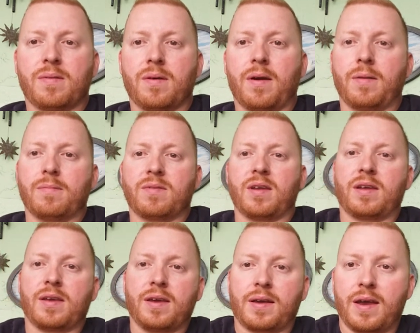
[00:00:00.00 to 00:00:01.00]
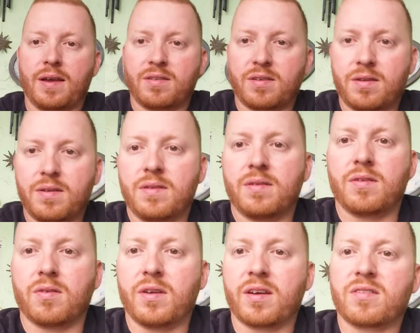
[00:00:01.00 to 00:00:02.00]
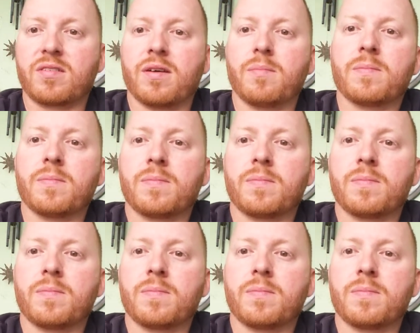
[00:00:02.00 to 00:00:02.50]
Alright, take care guys. Until next time.